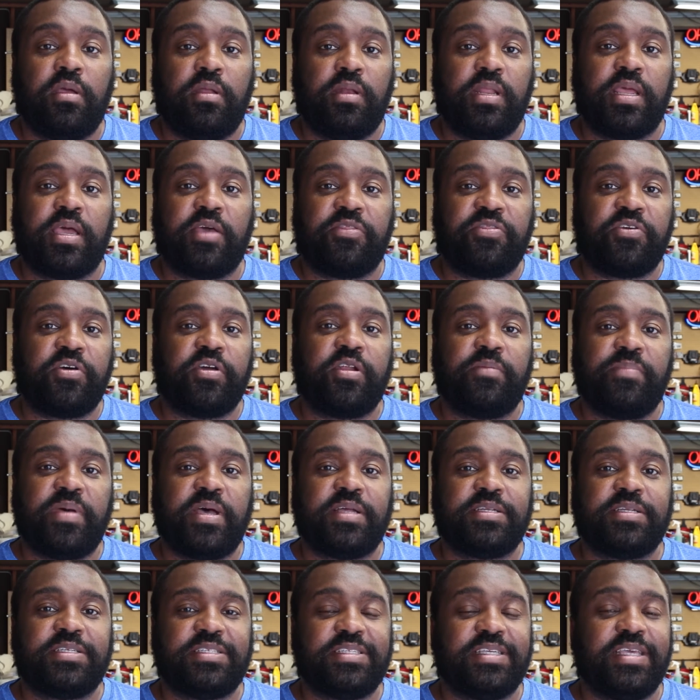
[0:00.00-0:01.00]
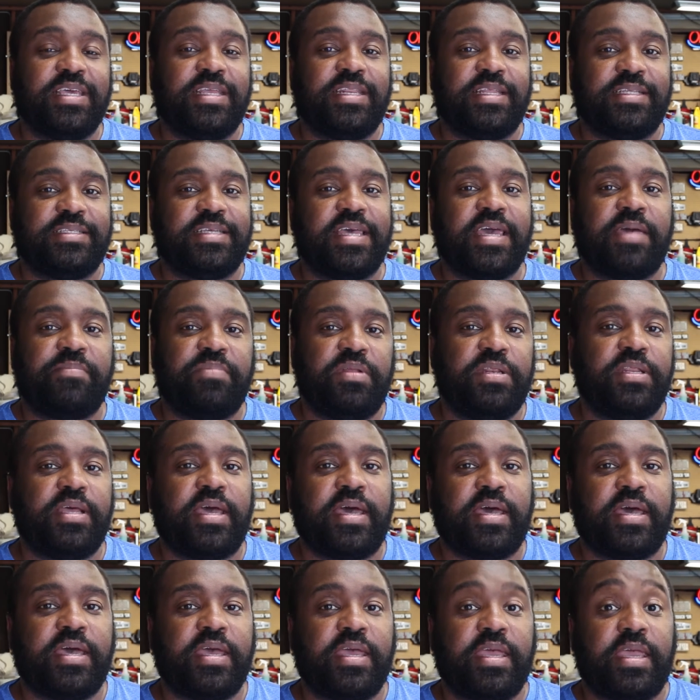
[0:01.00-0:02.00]
Now I thought about just getting a tap and
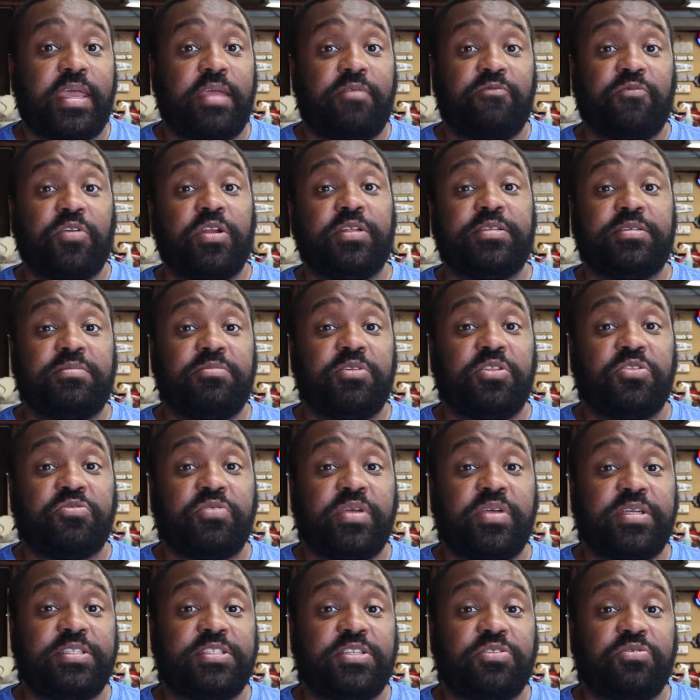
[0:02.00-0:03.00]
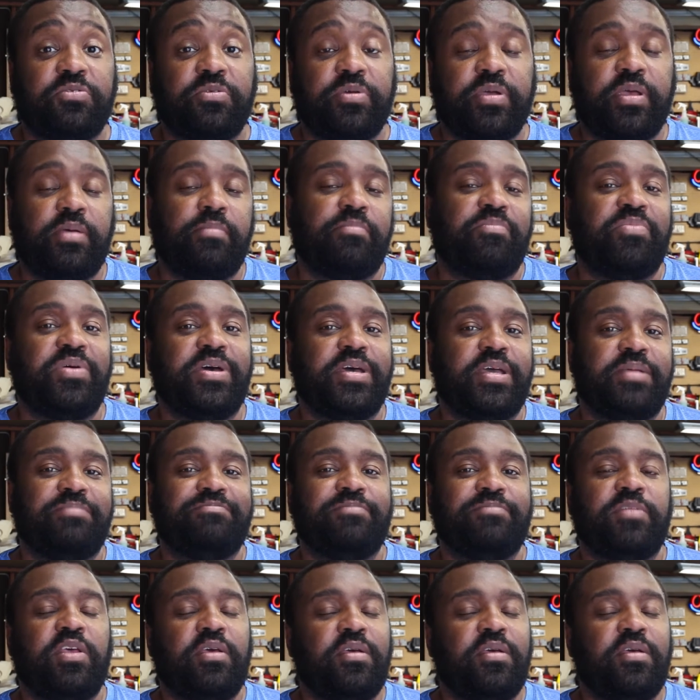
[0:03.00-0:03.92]
die and running some threads through it, but